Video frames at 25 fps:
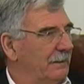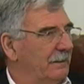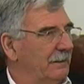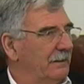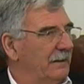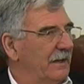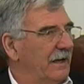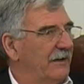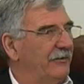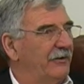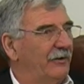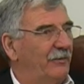
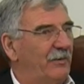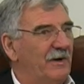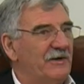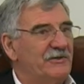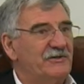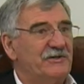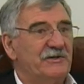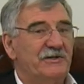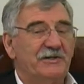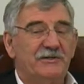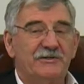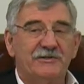And the
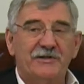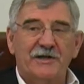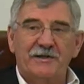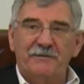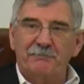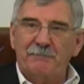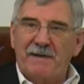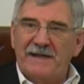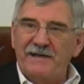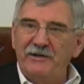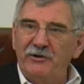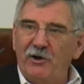question is that
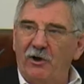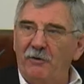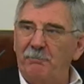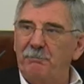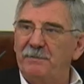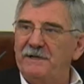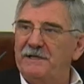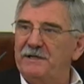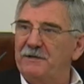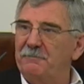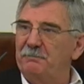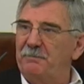may not be
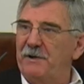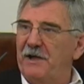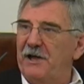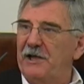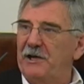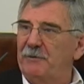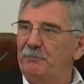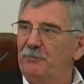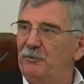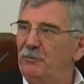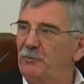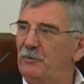
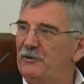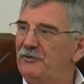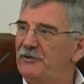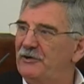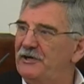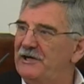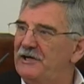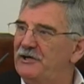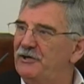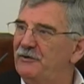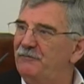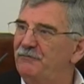compatible with an
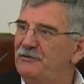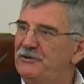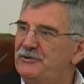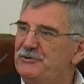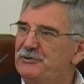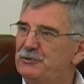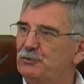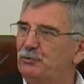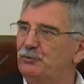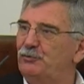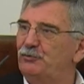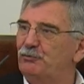
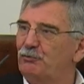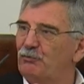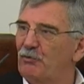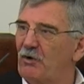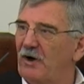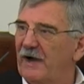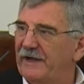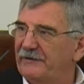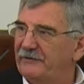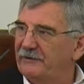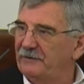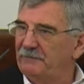individual's
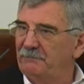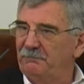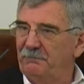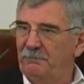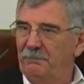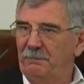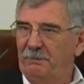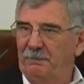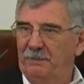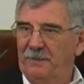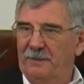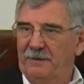right
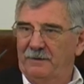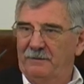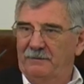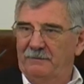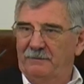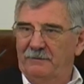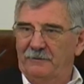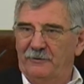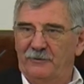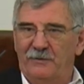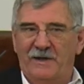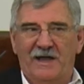
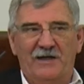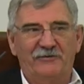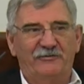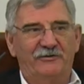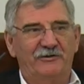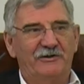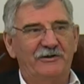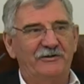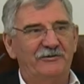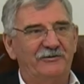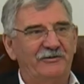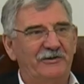who has a
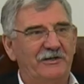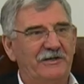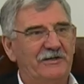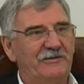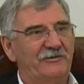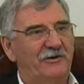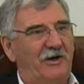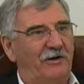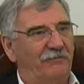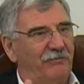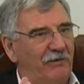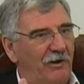disease
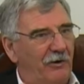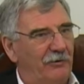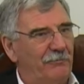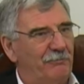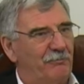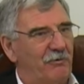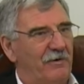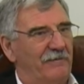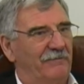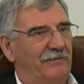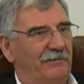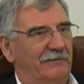of low
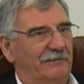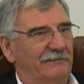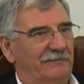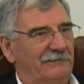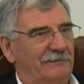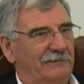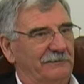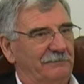prevalence.